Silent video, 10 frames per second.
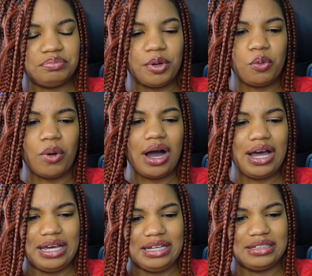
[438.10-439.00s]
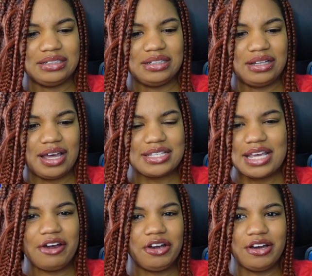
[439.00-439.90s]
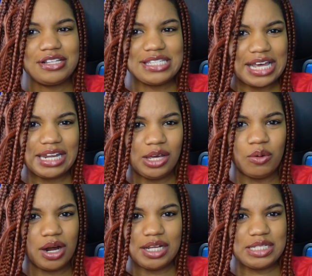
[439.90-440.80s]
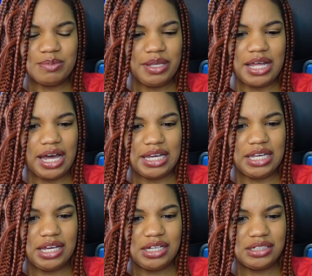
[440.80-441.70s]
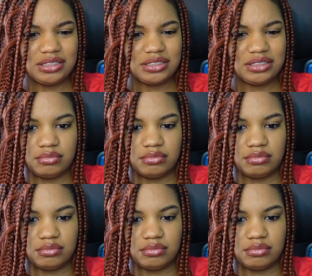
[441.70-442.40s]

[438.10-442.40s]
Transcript: But why? Has Arion said he wanted to be the High King? Ooh.